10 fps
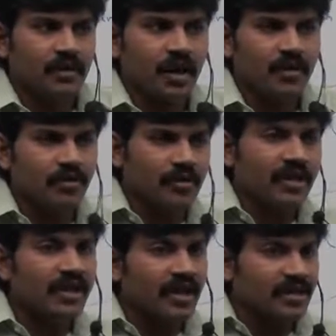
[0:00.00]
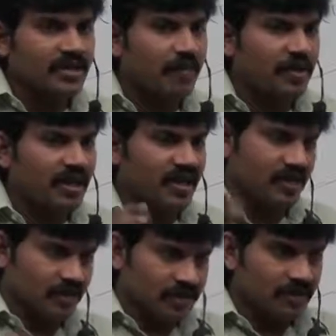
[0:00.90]
are you taking extra pen or
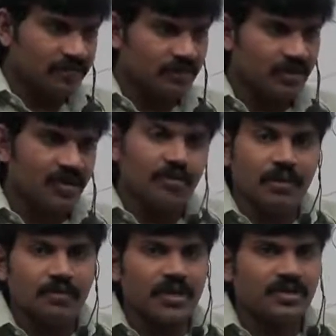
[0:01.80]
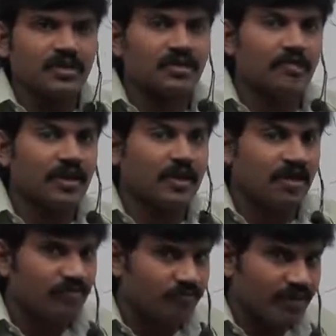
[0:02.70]
not? There may be a chance of pen
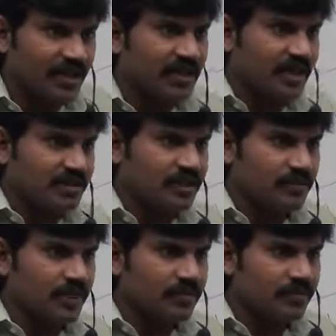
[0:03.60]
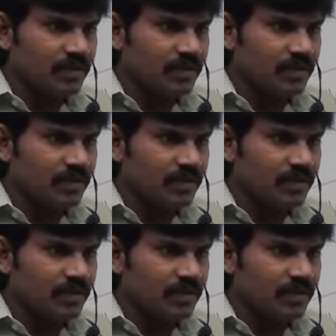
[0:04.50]
not working exception.